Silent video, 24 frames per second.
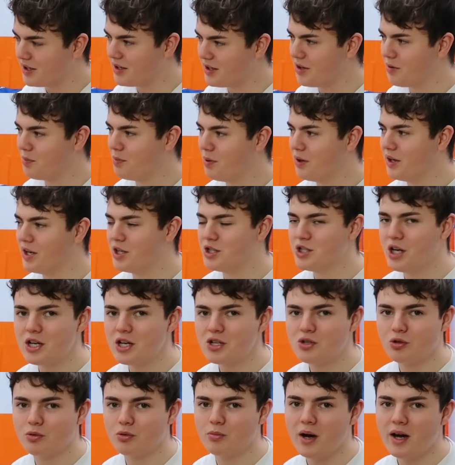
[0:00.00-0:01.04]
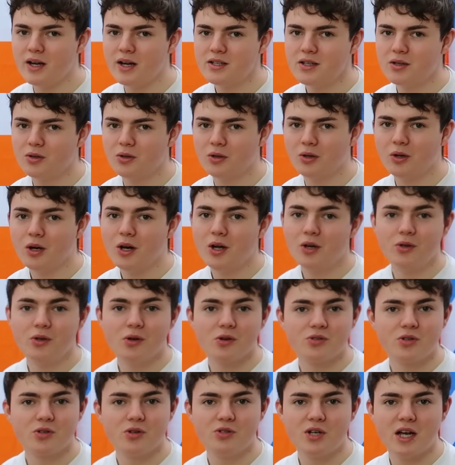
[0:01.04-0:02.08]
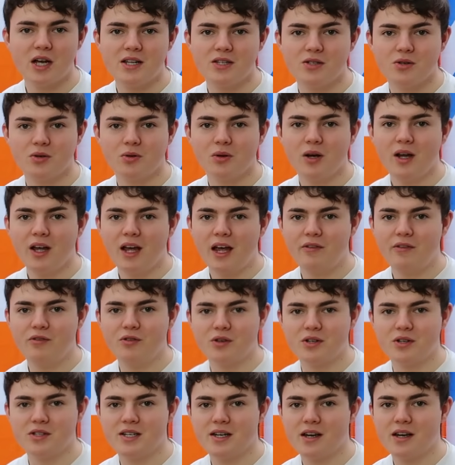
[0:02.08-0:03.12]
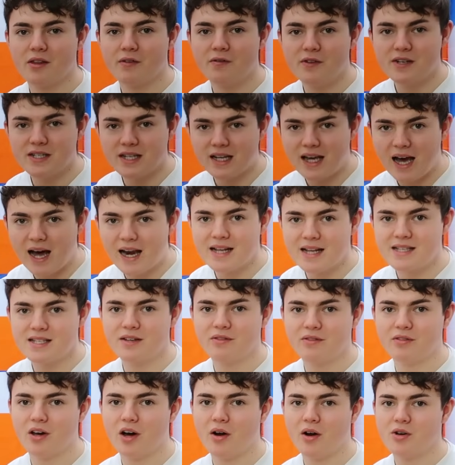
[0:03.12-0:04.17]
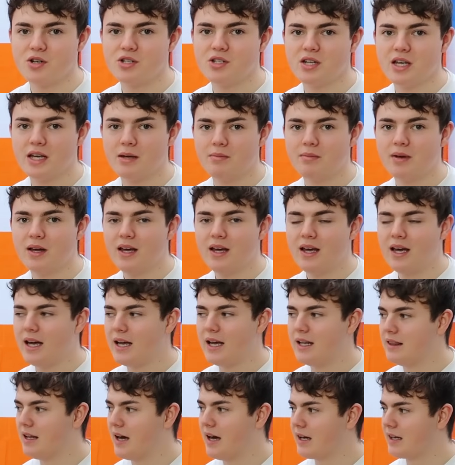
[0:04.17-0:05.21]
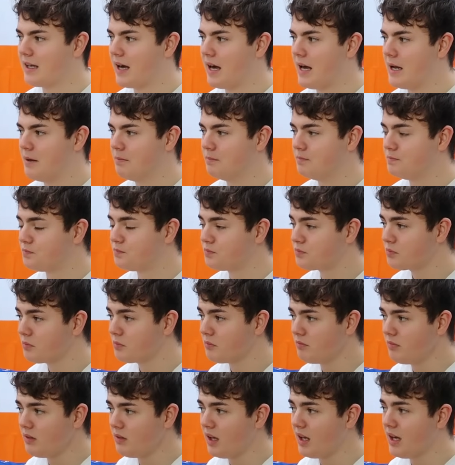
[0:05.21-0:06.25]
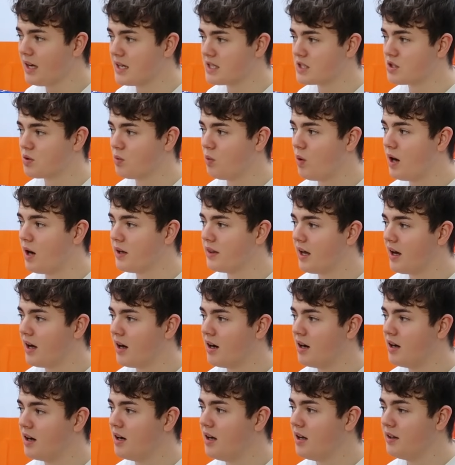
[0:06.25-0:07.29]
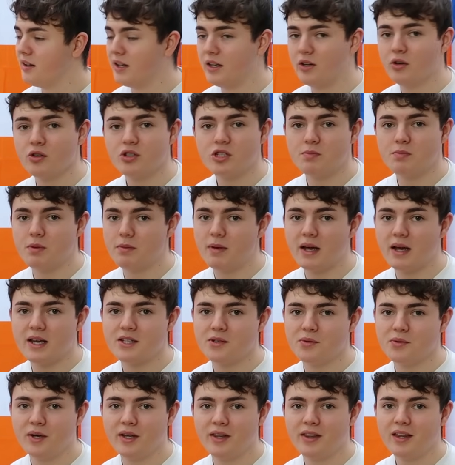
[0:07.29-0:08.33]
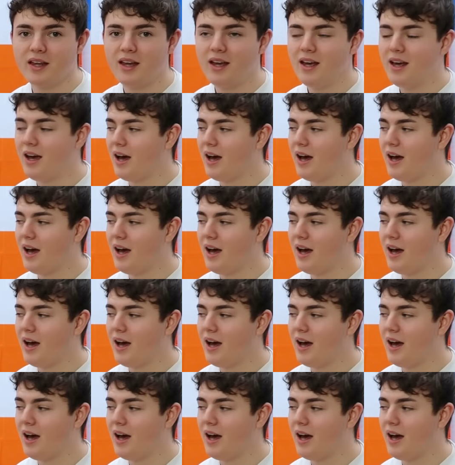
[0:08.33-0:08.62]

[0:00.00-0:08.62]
you know, put in a gentle reminder, or not so gentle if you consider the physicality of the Irish team in that game, as to why they're not to be messed with.